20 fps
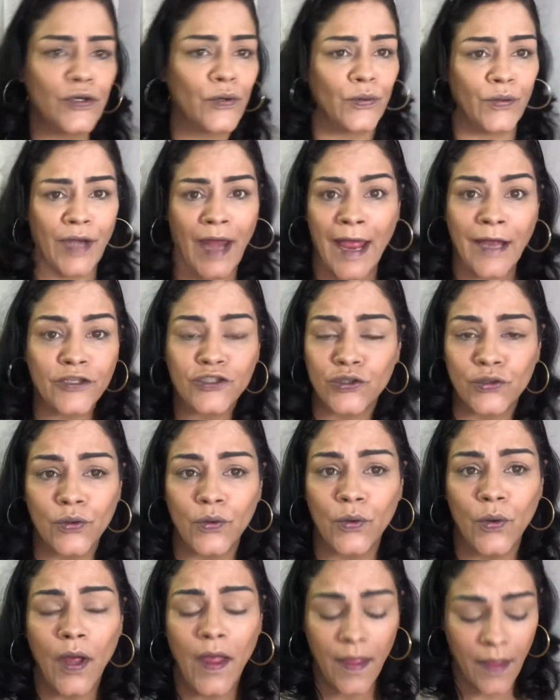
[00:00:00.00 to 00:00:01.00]
no
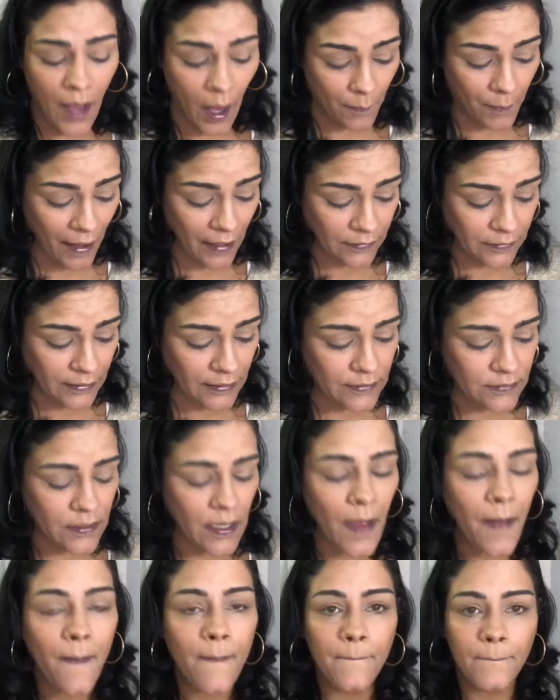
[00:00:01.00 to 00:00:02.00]
natural about this,
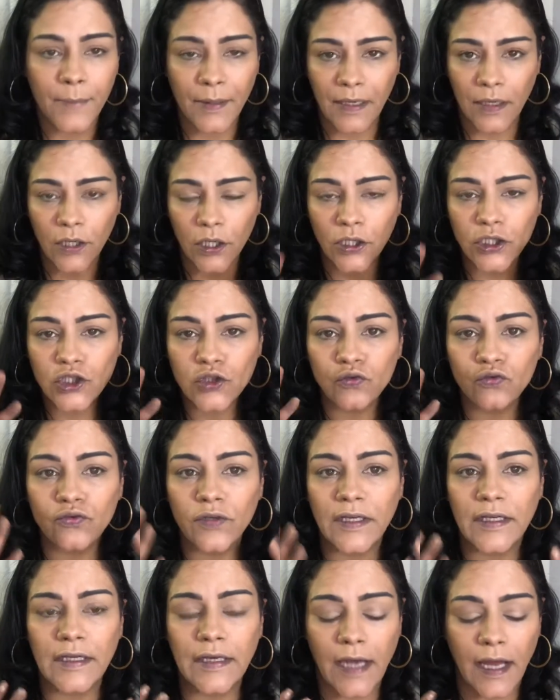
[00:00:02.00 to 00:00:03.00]
but it looks
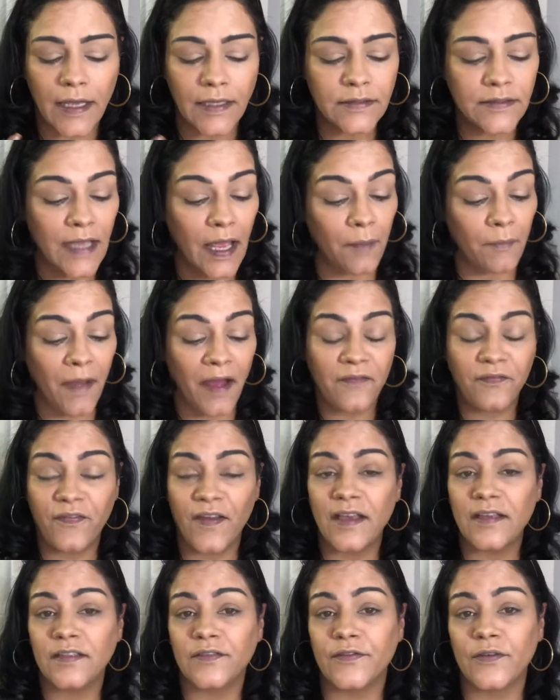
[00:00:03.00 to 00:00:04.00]
really nice, and my
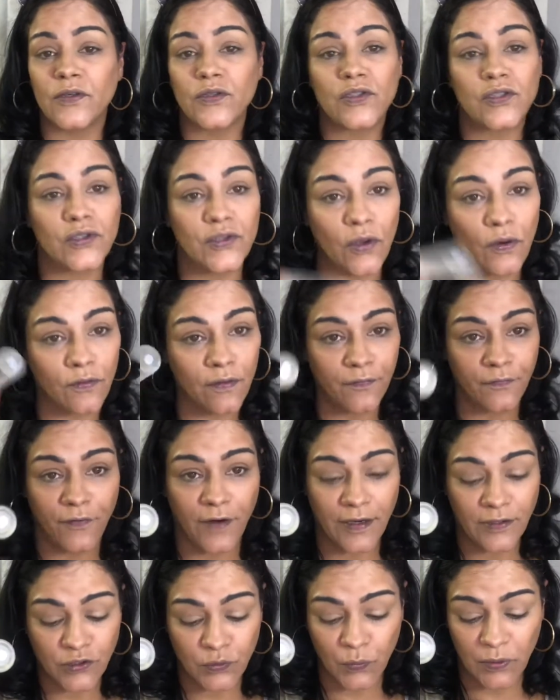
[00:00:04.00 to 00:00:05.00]
face feels so
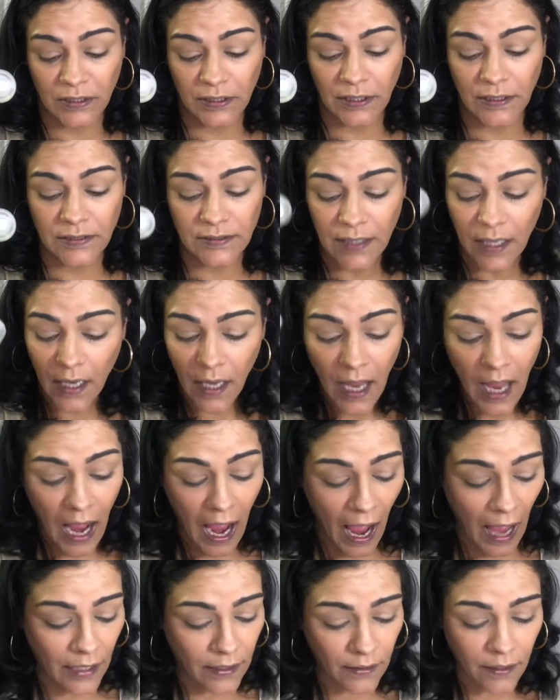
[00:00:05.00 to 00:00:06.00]
refreshed with this.
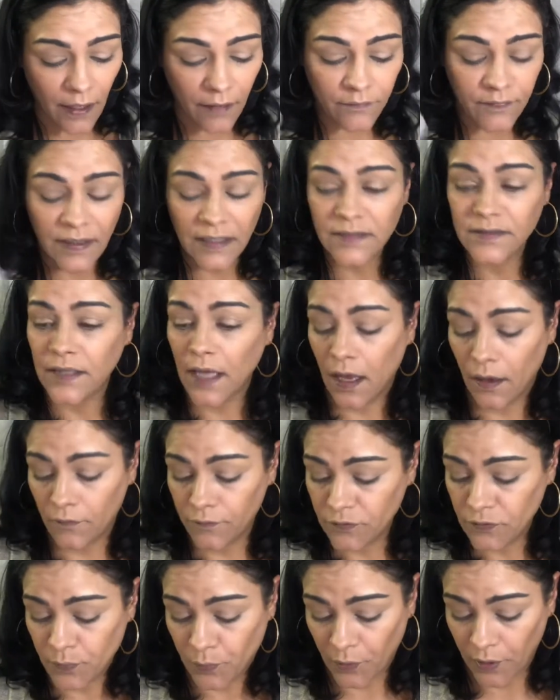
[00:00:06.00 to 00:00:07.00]
I love this
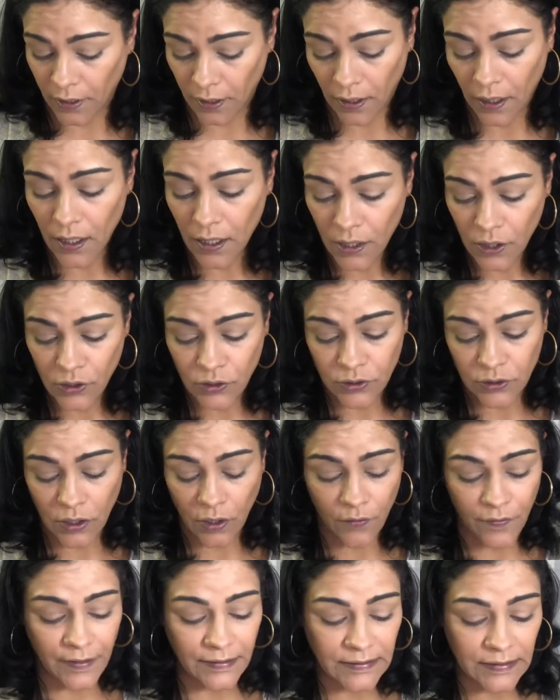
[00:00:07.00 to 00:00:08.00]
e.l.f. spray.
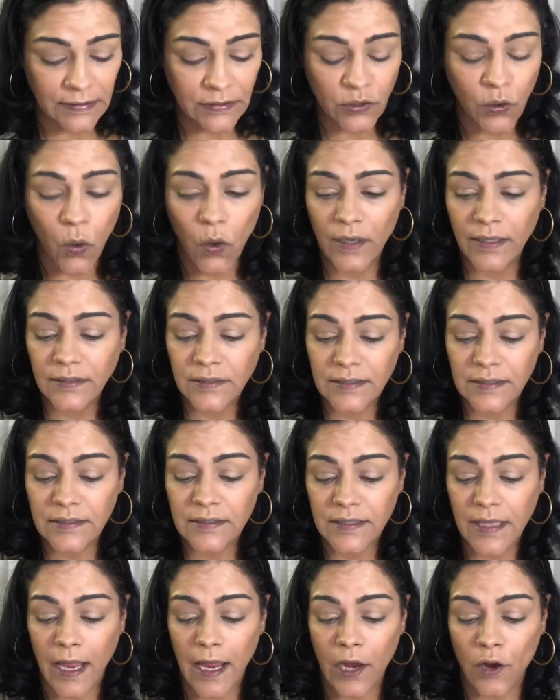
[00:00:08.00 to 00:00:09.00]
So this is going to
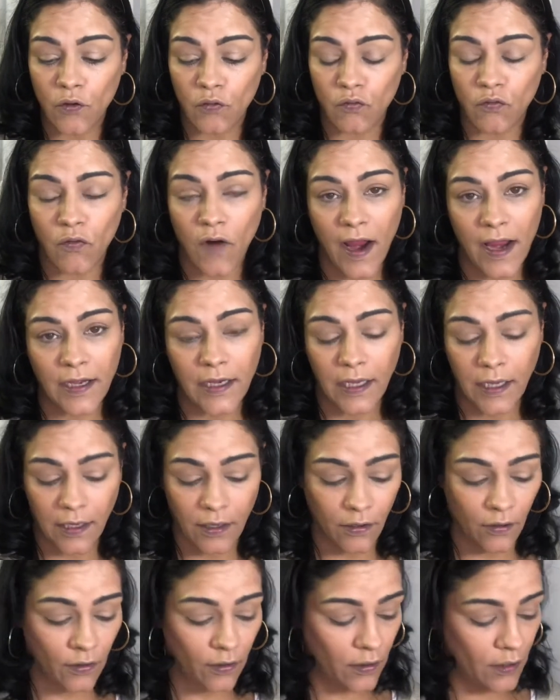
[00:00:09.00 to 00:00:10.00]
stay right
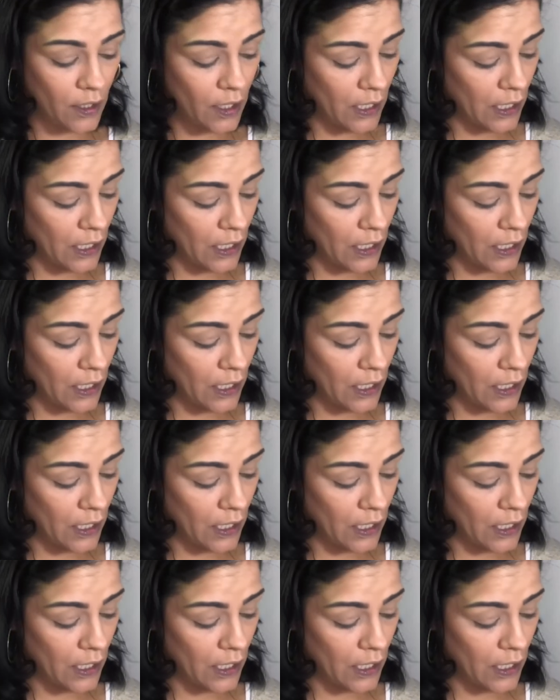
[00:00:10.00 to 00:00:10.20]
here.